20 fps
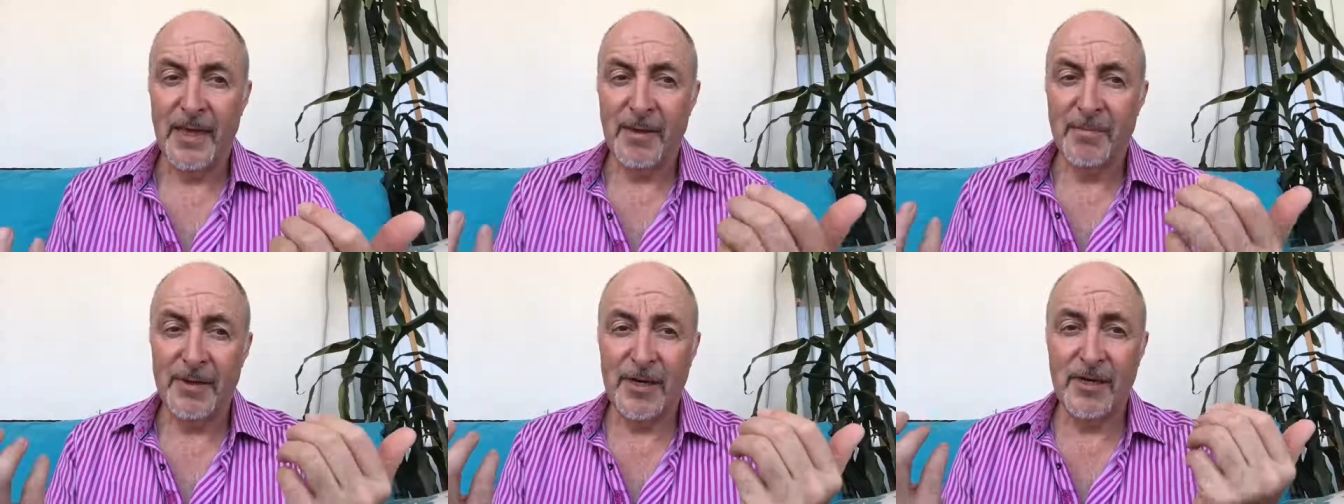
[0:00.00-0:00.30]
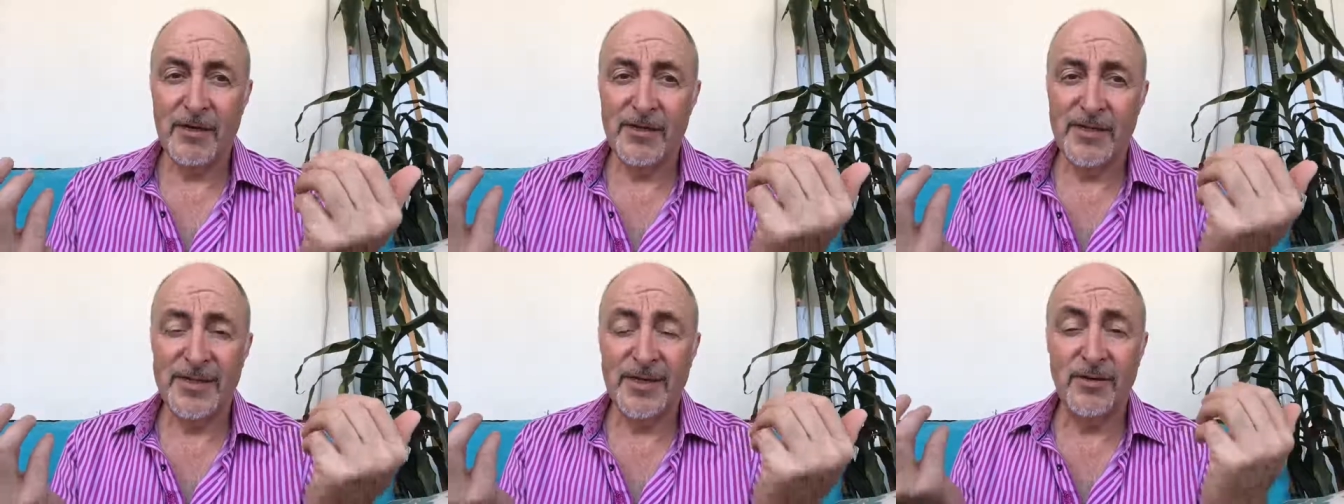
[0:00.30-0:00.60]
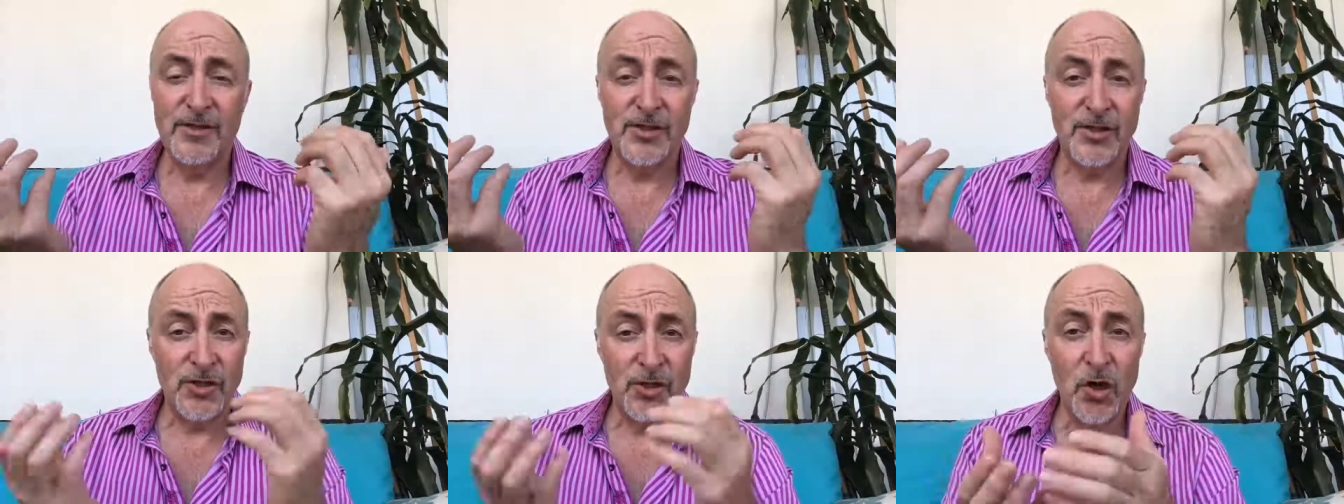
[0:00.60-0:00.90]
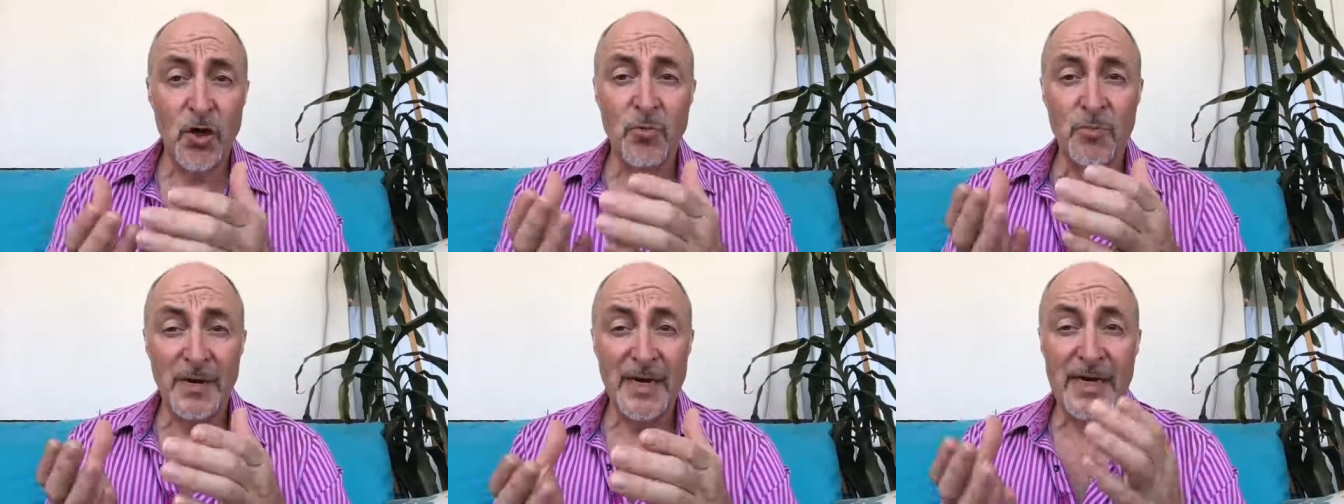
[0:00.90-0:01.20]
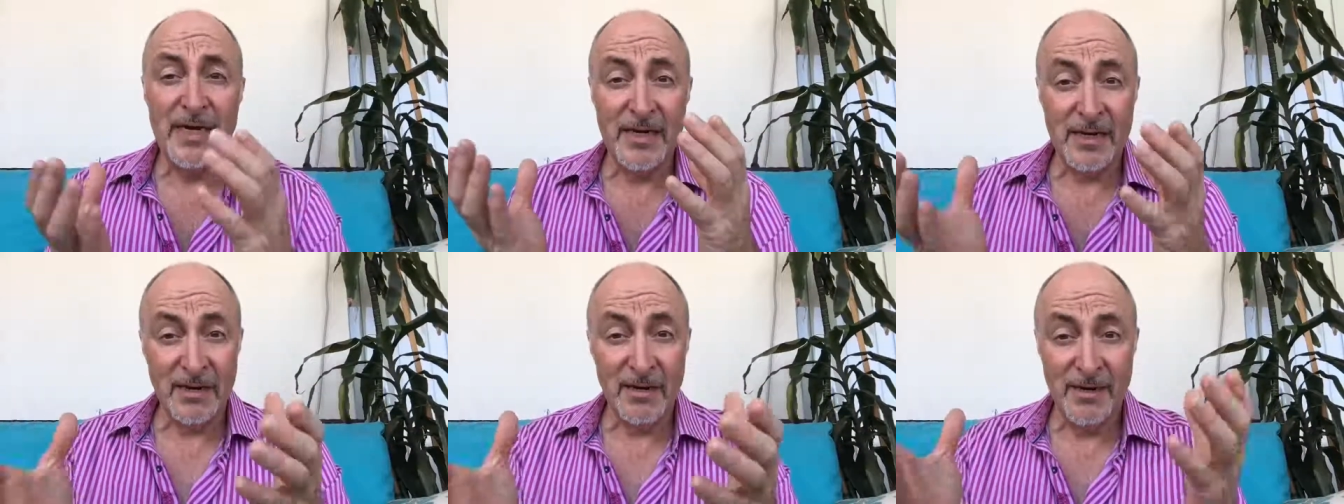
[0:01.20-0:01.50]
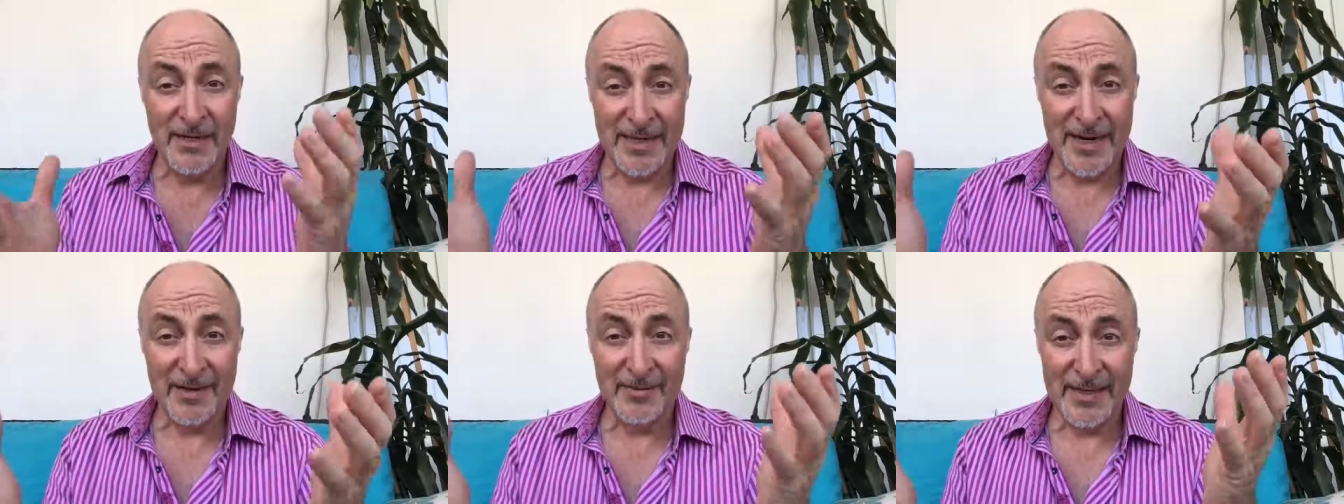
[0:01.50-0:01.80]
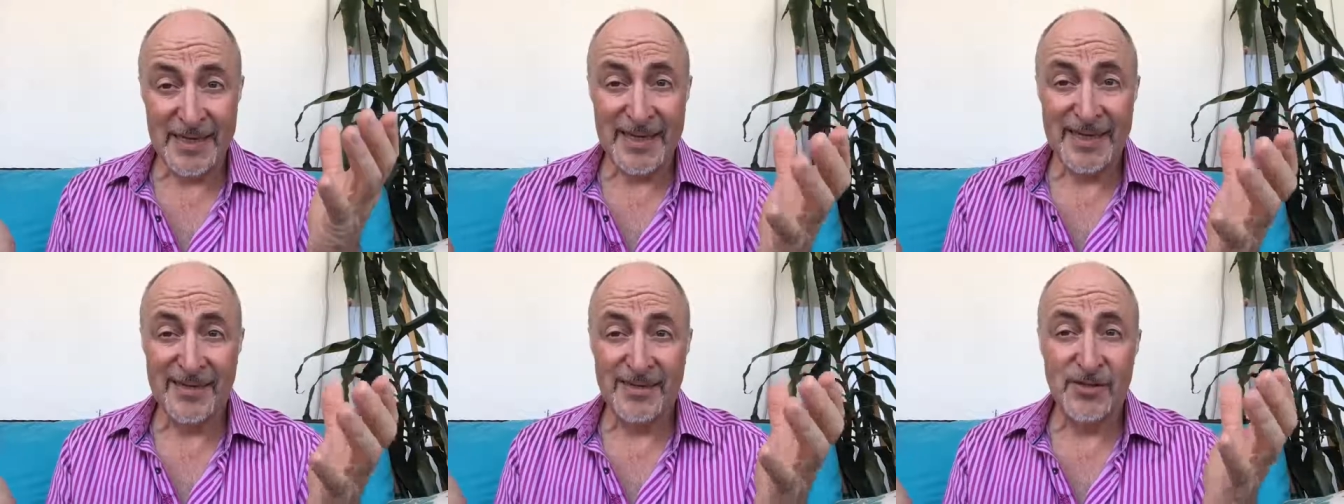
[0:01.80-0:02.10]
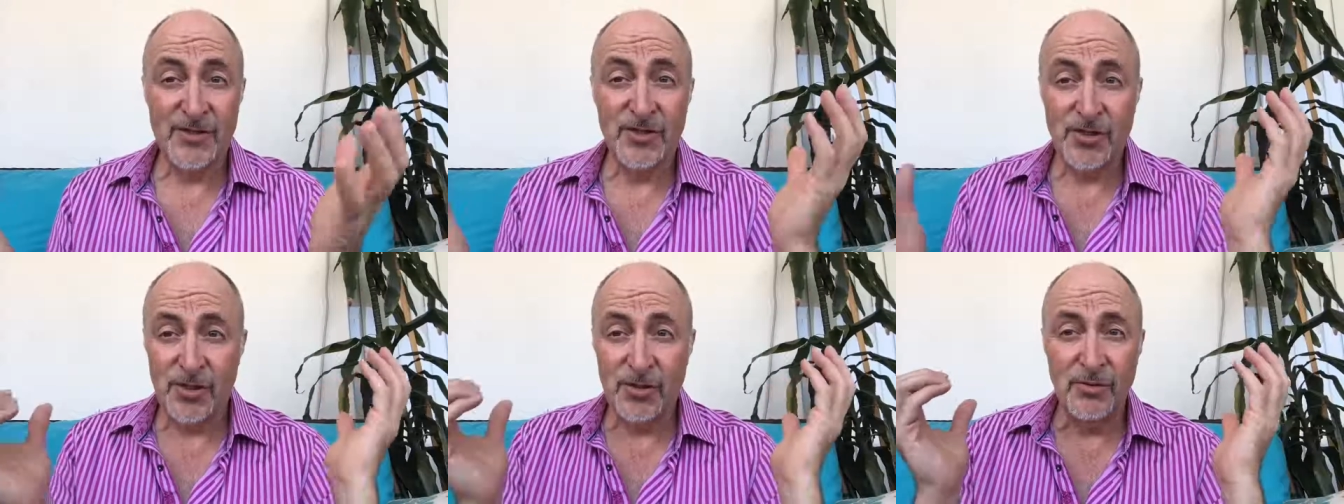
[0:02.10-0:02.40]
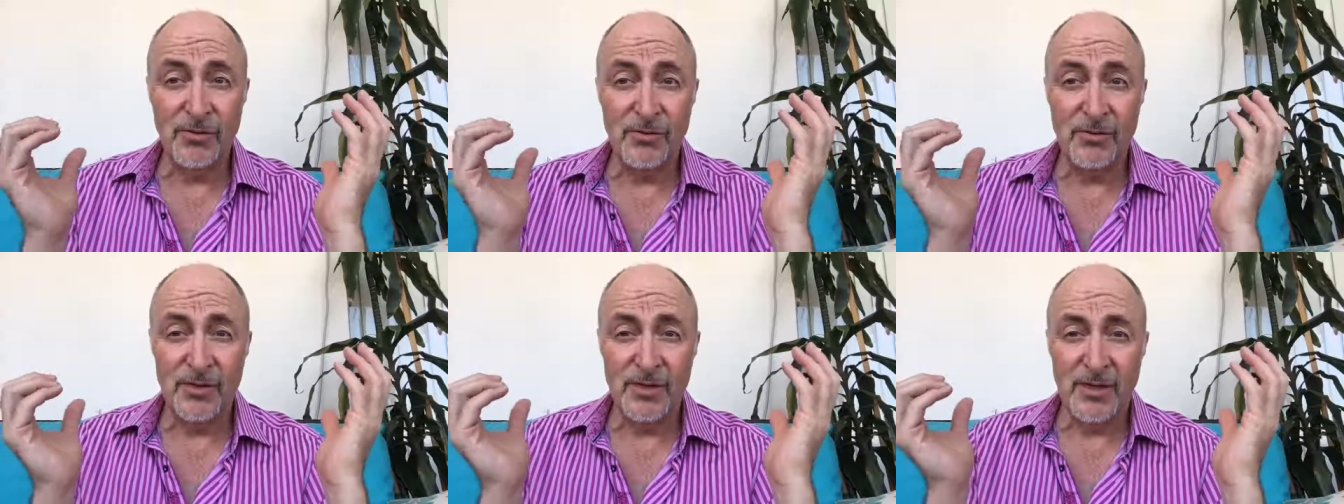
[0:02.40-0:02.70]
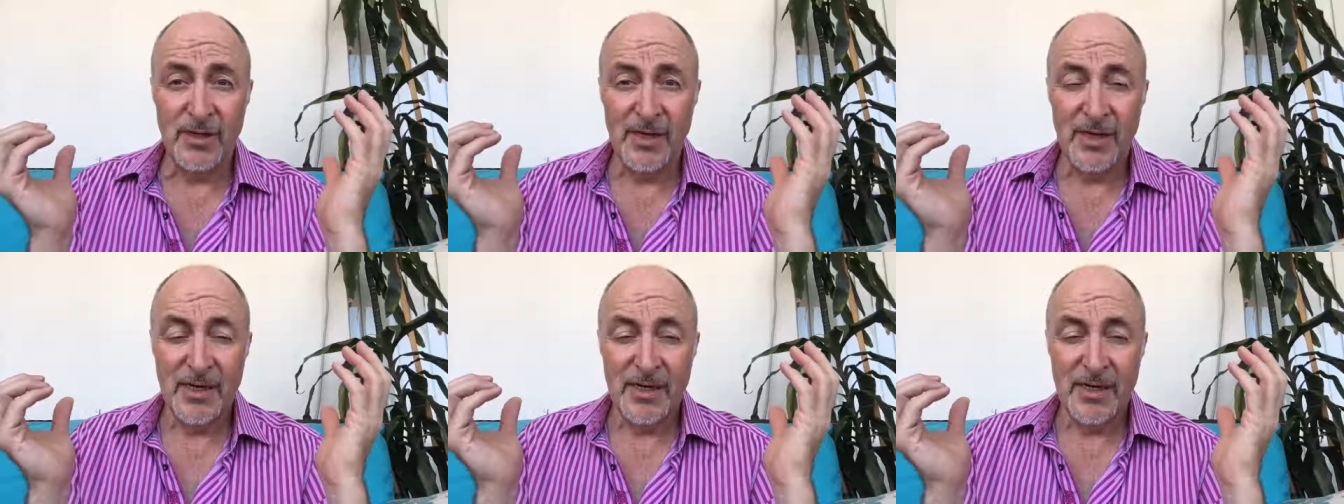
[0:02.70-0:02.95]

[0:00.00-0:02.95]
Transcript: Because there are so many cars out there to choose.